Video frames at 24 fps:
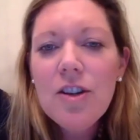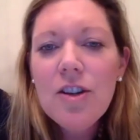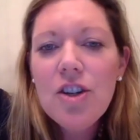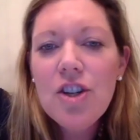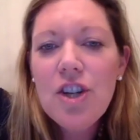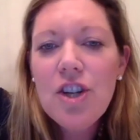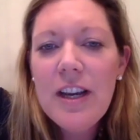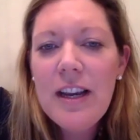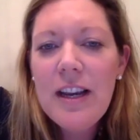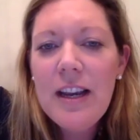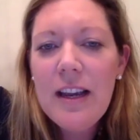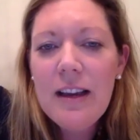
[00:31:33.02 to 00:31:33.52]

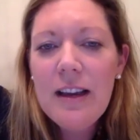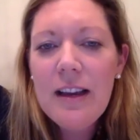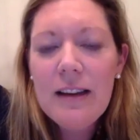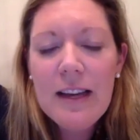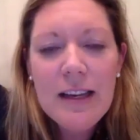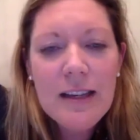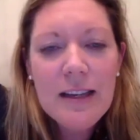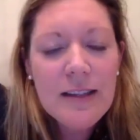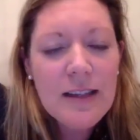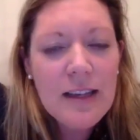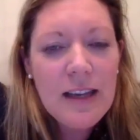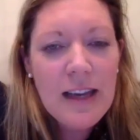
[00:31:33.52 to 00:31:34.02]
She
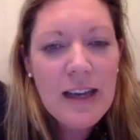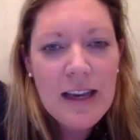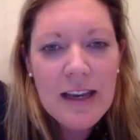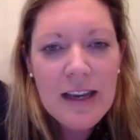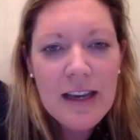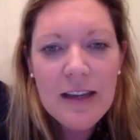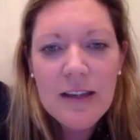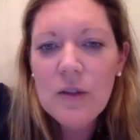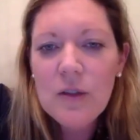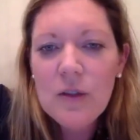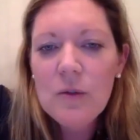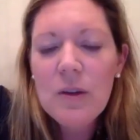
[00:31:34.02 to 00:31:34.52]

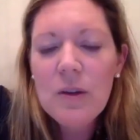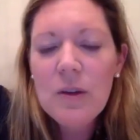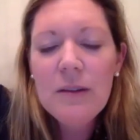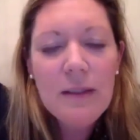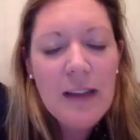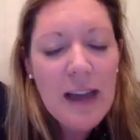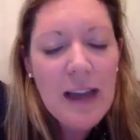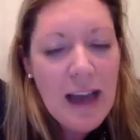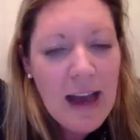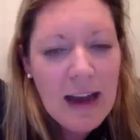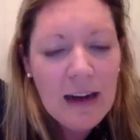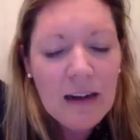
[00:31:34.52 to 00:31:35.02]
is
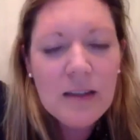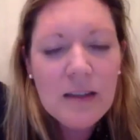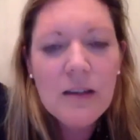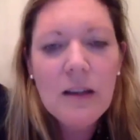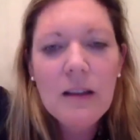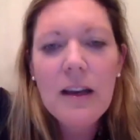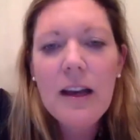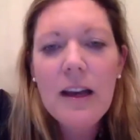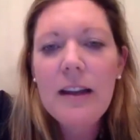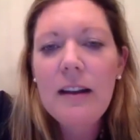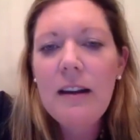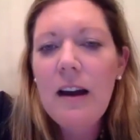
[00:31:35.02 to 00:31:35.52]

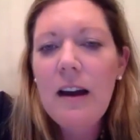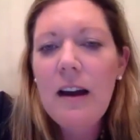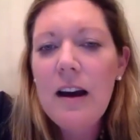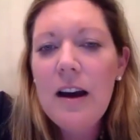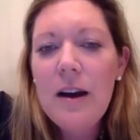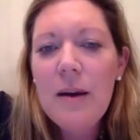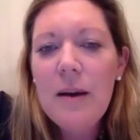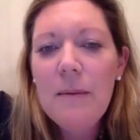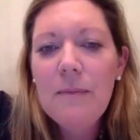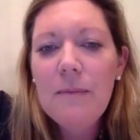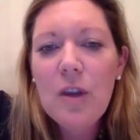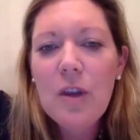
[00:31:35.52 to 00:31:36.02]
excellent.
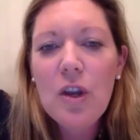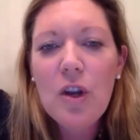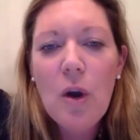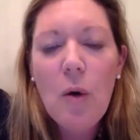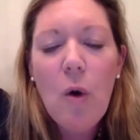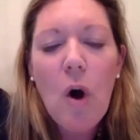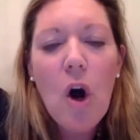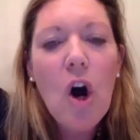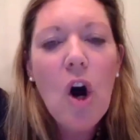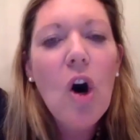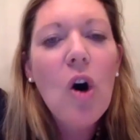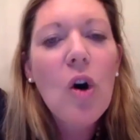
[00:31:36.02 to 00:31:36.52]

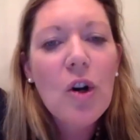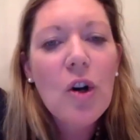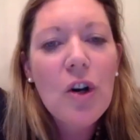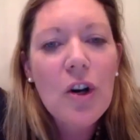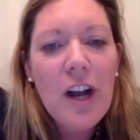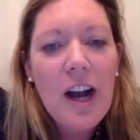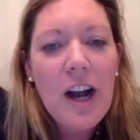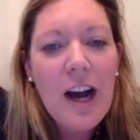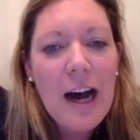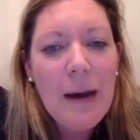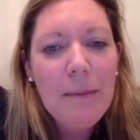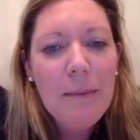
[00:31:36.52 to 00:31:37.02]
All
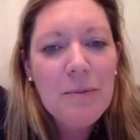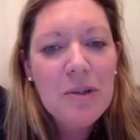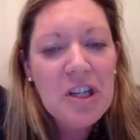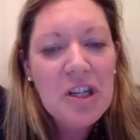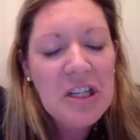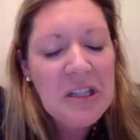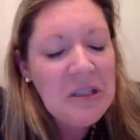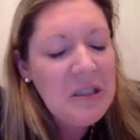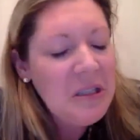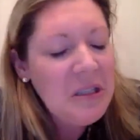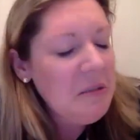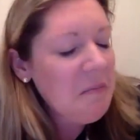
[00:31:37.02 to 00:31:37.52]
good
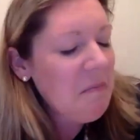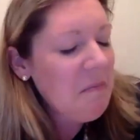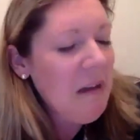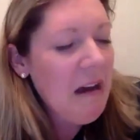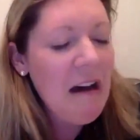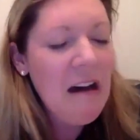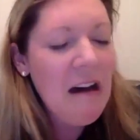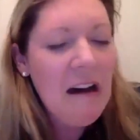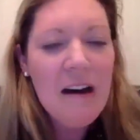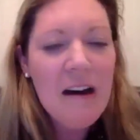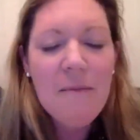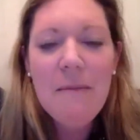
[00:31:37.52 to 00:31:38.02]
options.
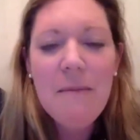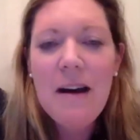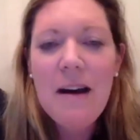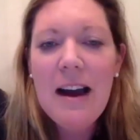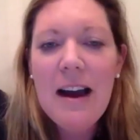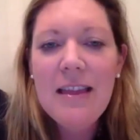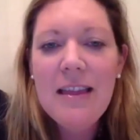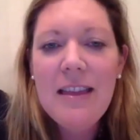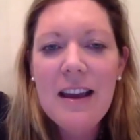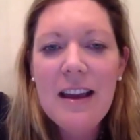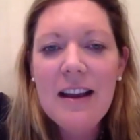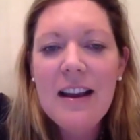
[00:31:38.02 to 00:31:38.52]

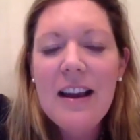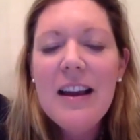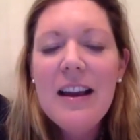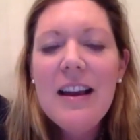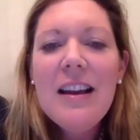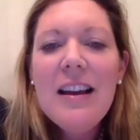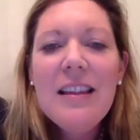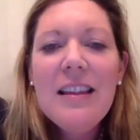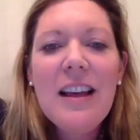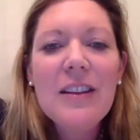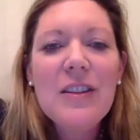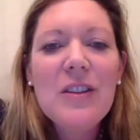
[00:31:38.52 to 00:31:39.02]
I think
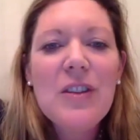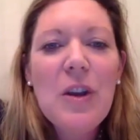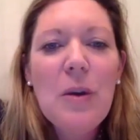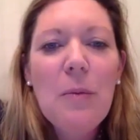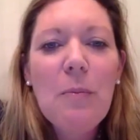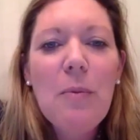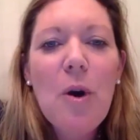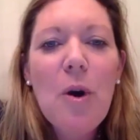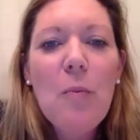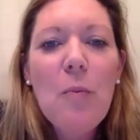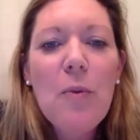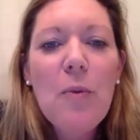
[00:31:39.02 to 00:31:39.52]
that's the
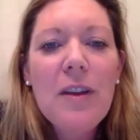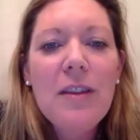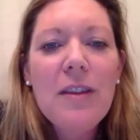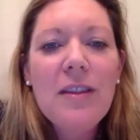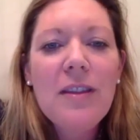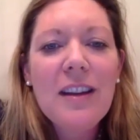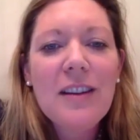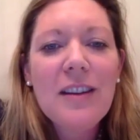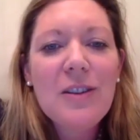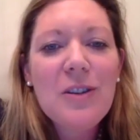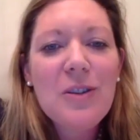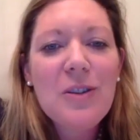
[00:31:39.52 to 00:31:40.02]
appropriate
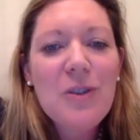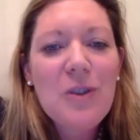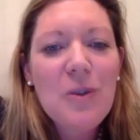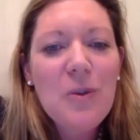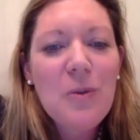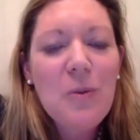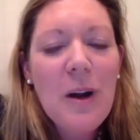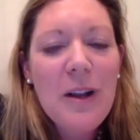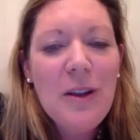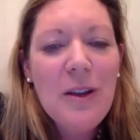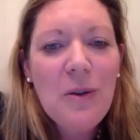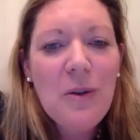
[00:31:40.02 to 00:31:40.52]
thing to do
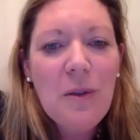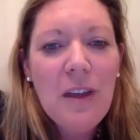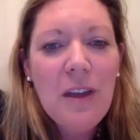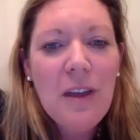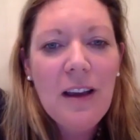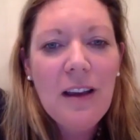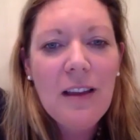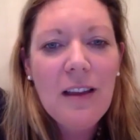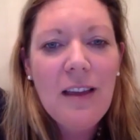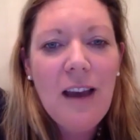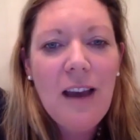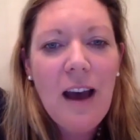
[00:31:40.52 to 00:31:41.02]
when you
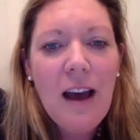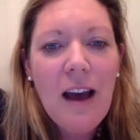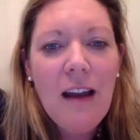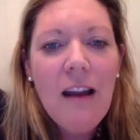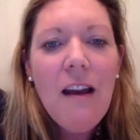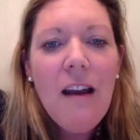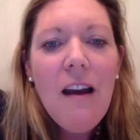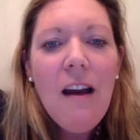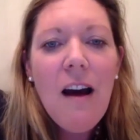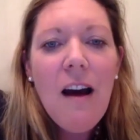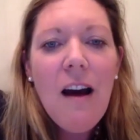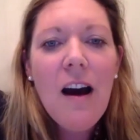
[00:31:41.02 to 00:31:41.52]
think that,
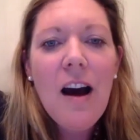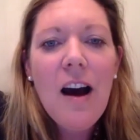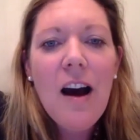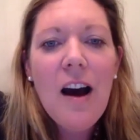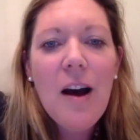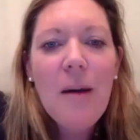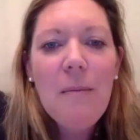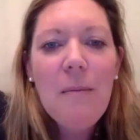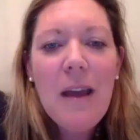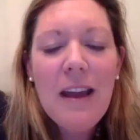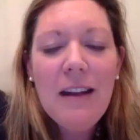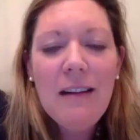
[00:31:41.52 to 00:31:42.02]

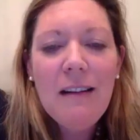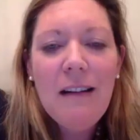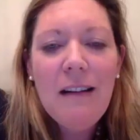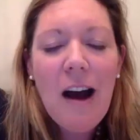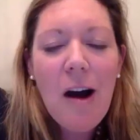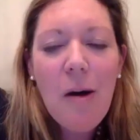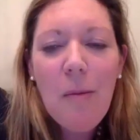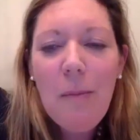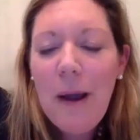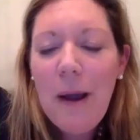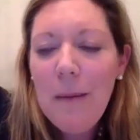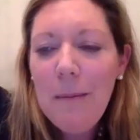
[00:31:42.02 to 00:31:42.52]
and
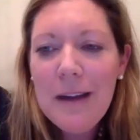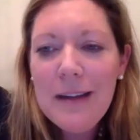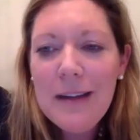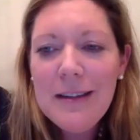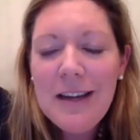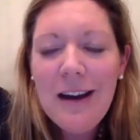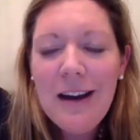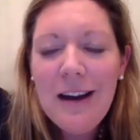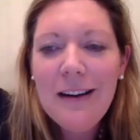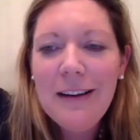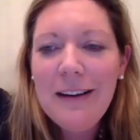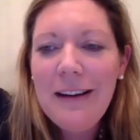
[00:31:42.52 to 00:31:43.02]
I'll bite my
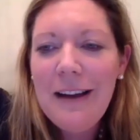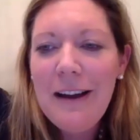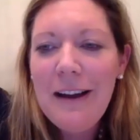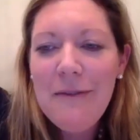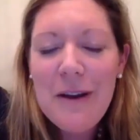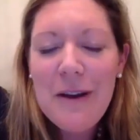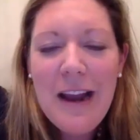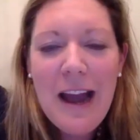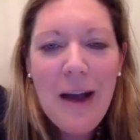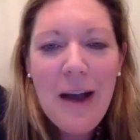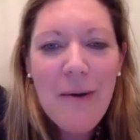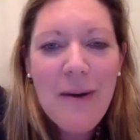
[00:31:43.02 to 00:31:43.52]
tongue
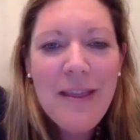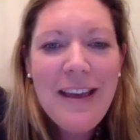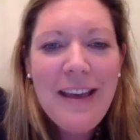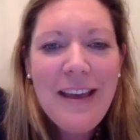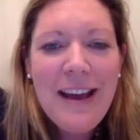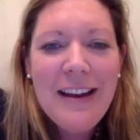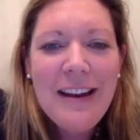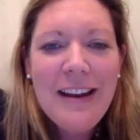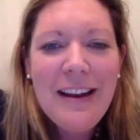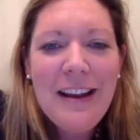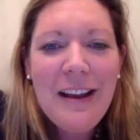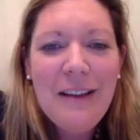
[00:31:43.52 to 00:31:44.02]
every now and
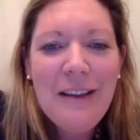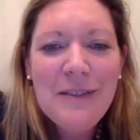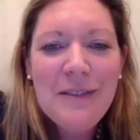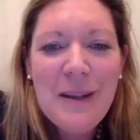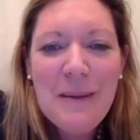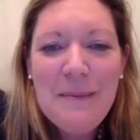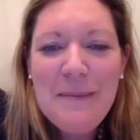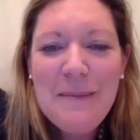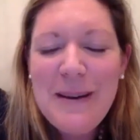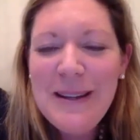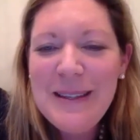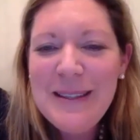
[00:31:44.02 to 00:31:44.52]
then if
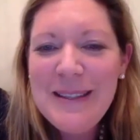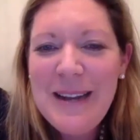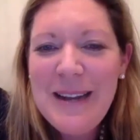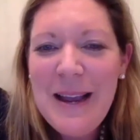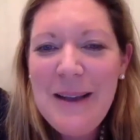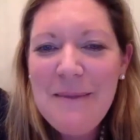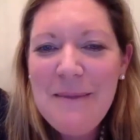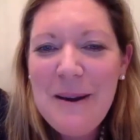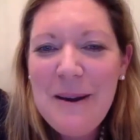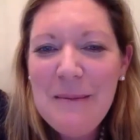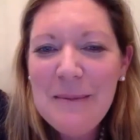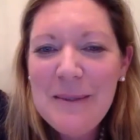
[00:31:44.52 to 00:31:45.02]
somebody's
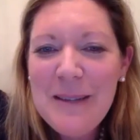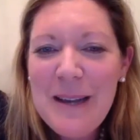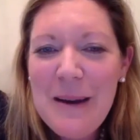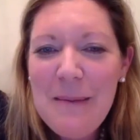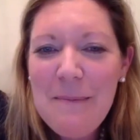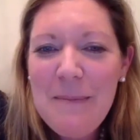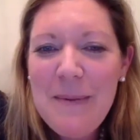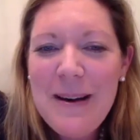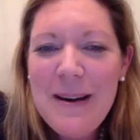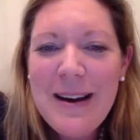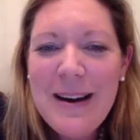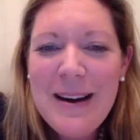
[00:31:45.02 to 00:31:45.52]
name comes
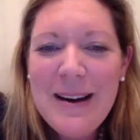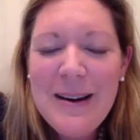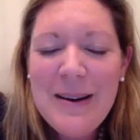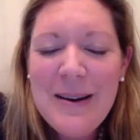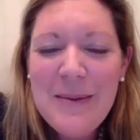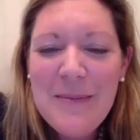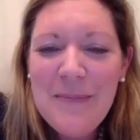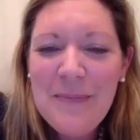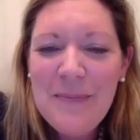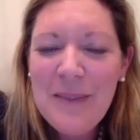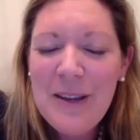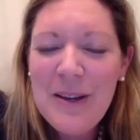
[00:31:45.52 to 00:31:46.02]
up,
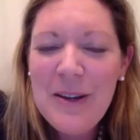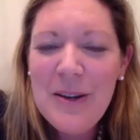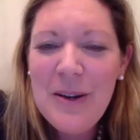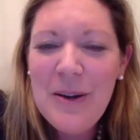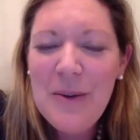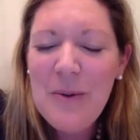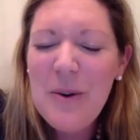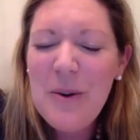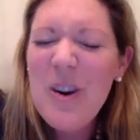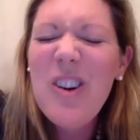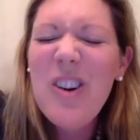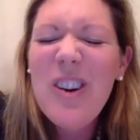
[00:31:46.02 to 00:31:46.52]

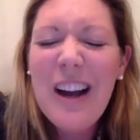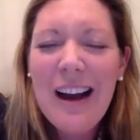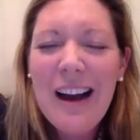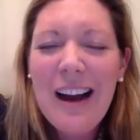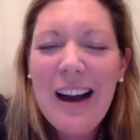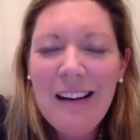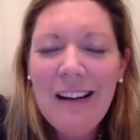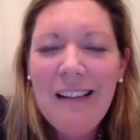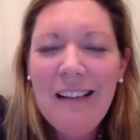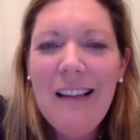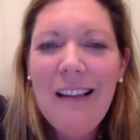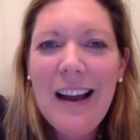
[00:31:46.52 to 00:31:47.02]
or I'll
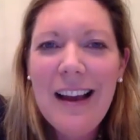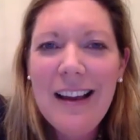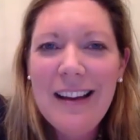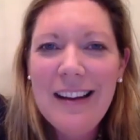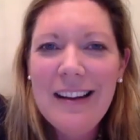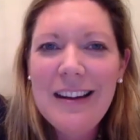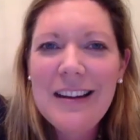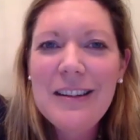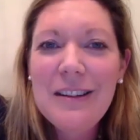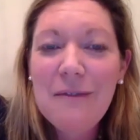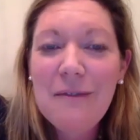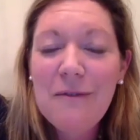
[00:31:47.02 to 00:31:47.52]
guide a client
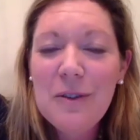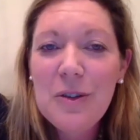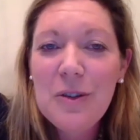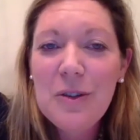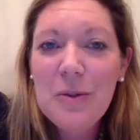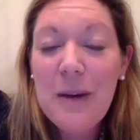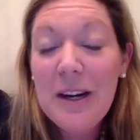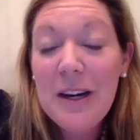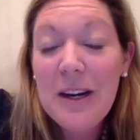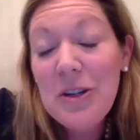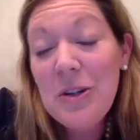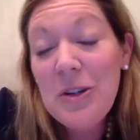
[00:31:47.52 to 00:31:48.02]
in a different
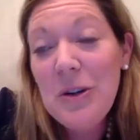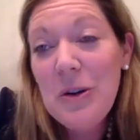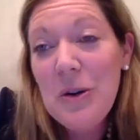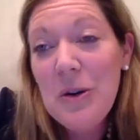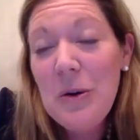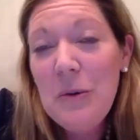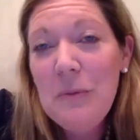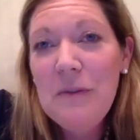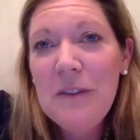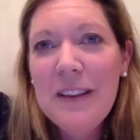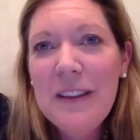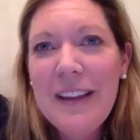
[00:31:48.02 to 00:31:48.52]
direction, or
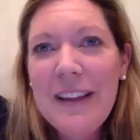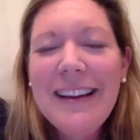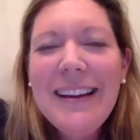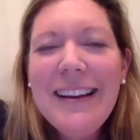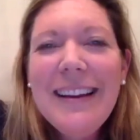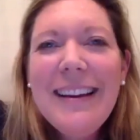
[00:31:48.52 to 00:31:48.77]
hopefully